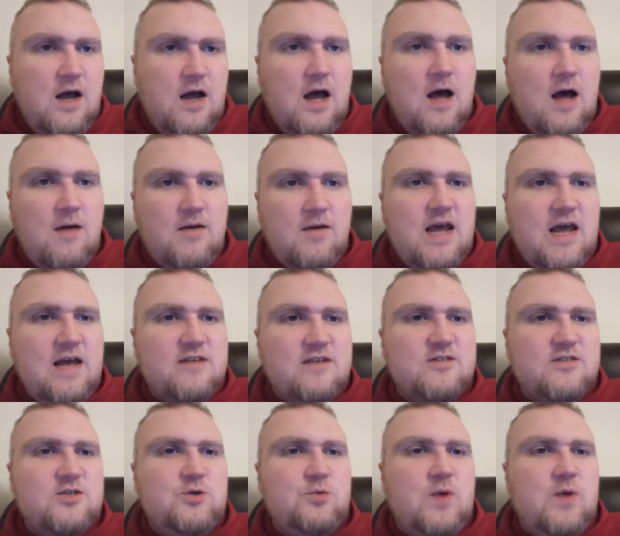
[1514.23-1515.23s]
I'm going to
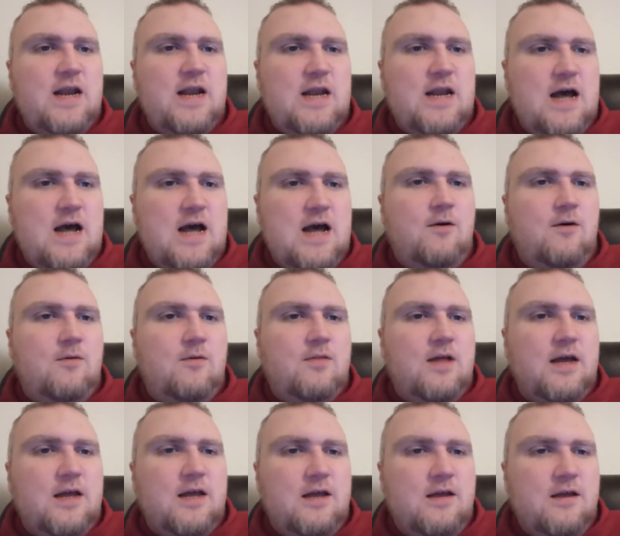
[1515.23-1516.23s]
ask you right now,
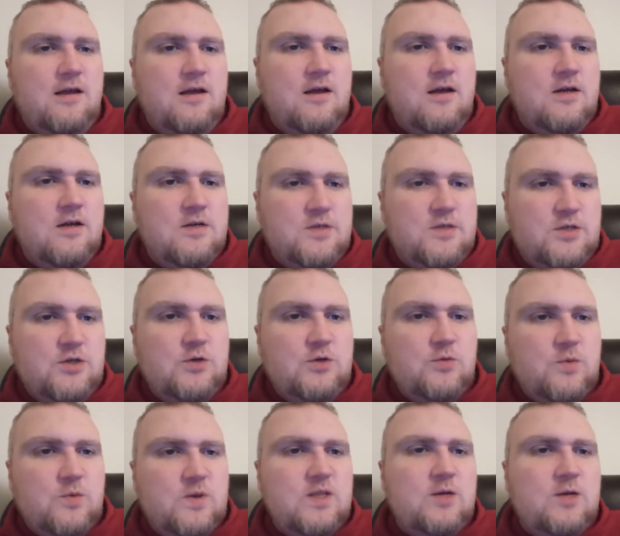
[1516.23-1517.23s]
like, do
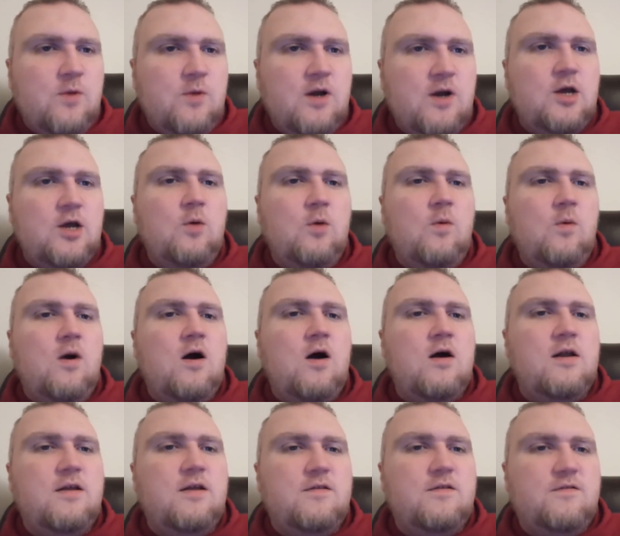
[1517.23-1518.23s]
you really want to go
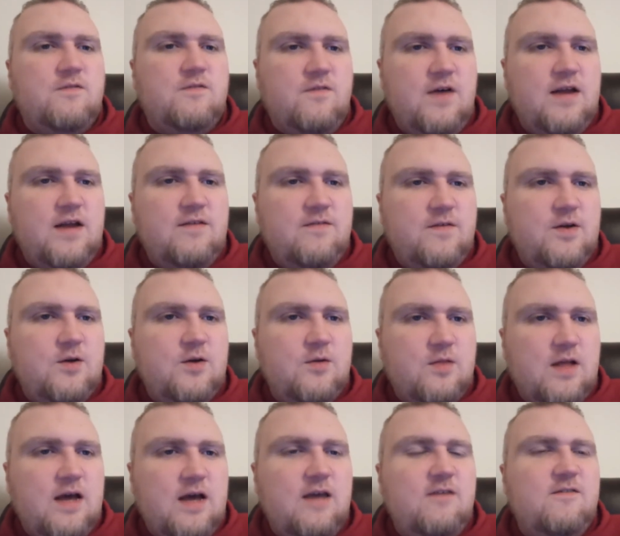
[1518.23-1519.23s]
on and fight for your
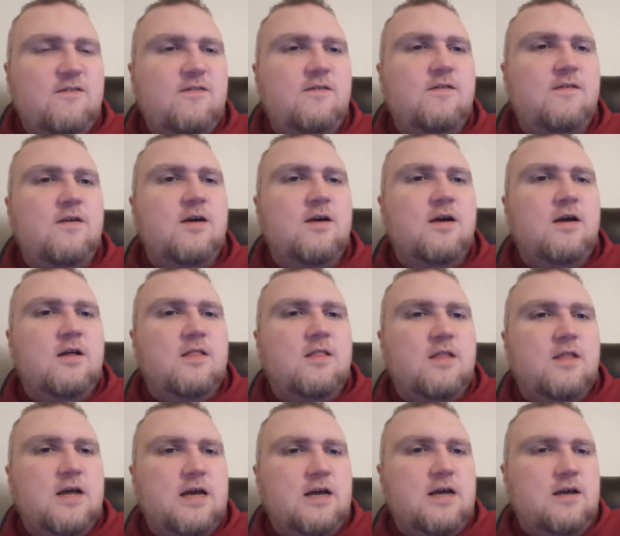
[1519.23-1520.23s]
life?
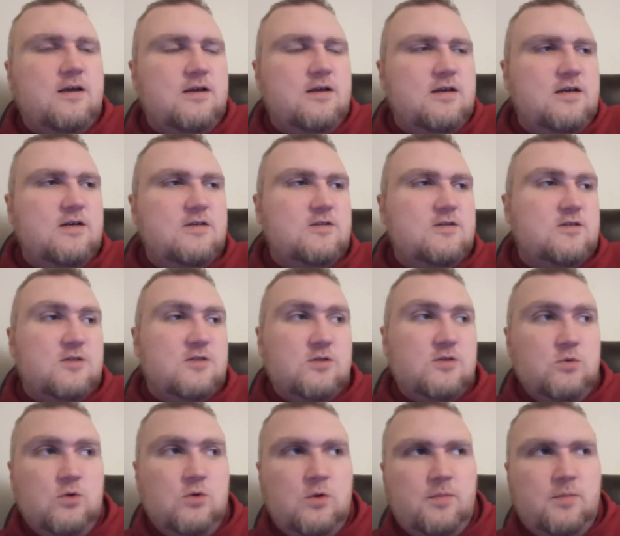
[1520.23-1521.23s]
Like, because
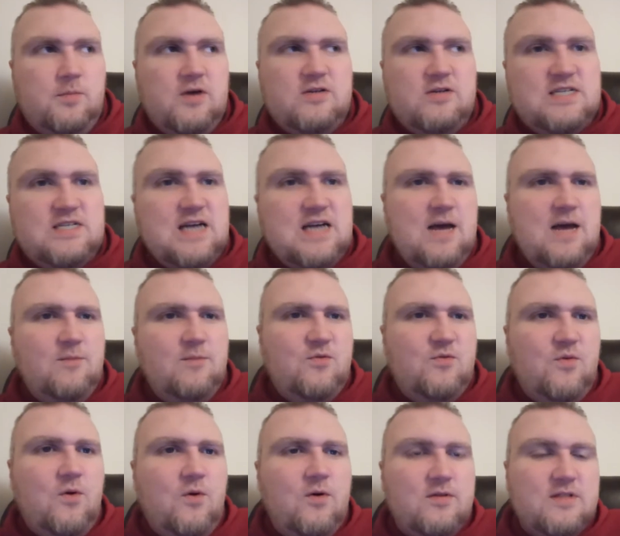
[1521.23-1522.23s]
you were about to die
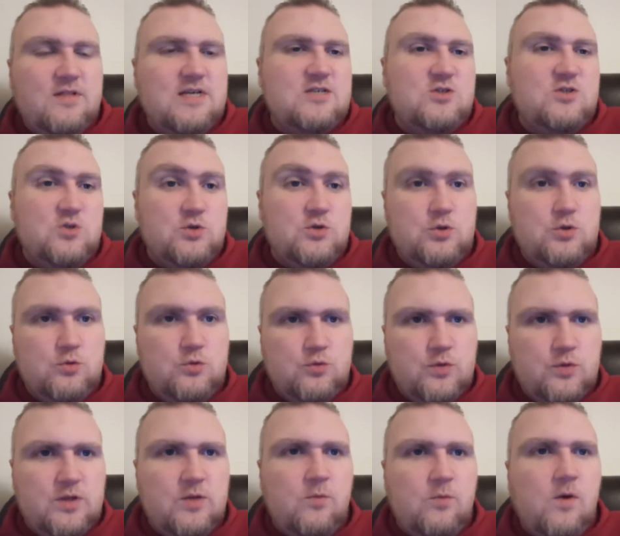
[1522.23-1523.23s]
before, like, so do you
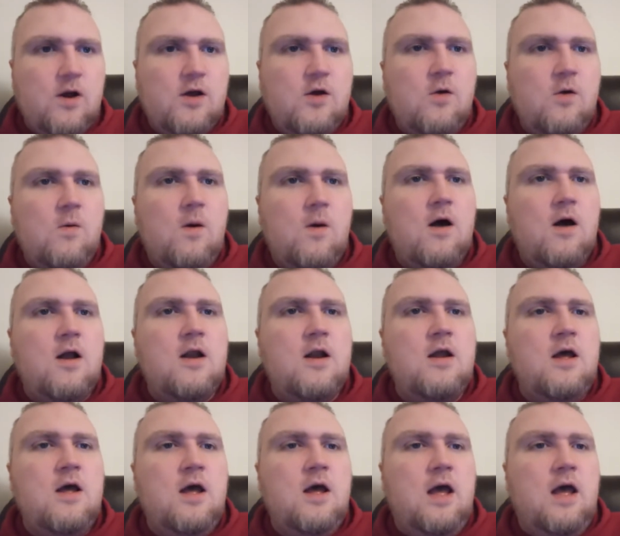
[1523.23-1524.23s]
really want to go
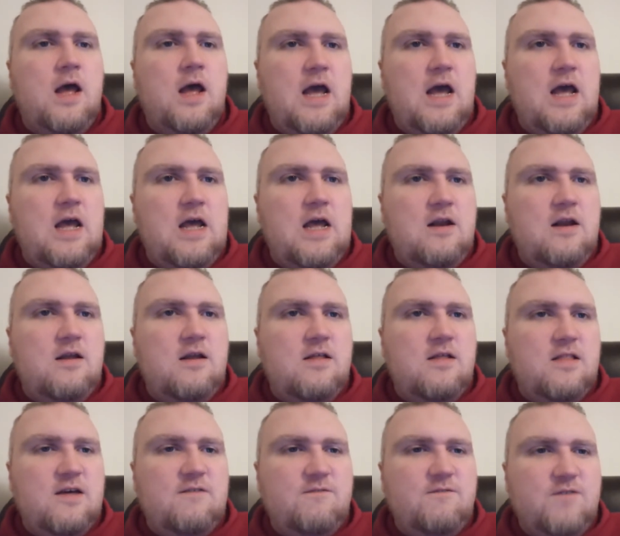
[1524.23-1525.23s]
on and,
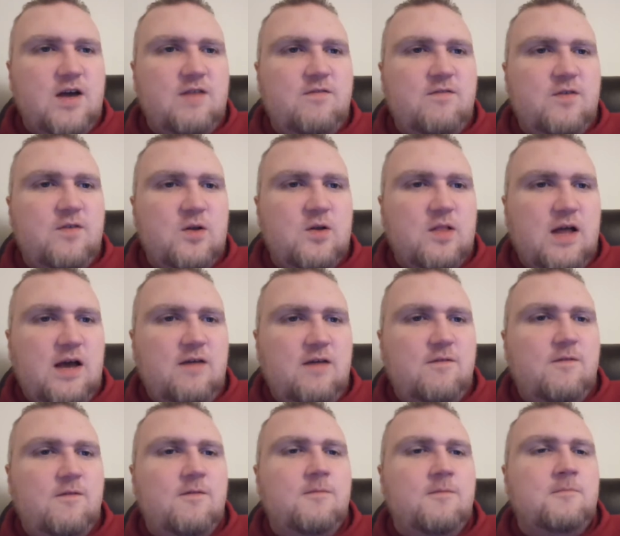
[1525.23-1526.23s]
like, fight for your
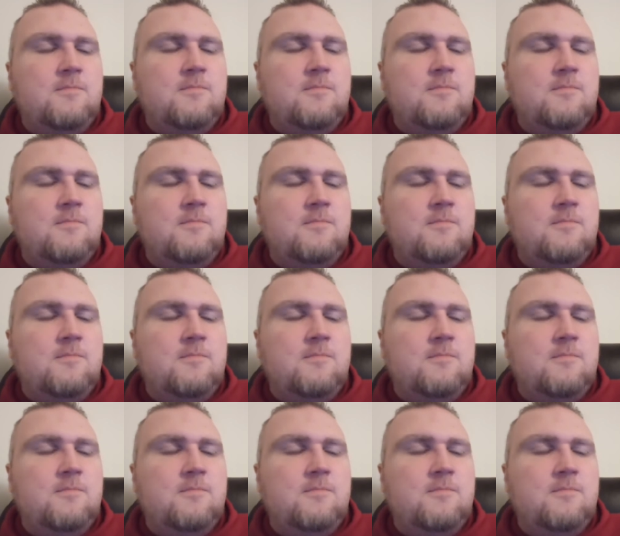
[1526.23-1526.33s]
life?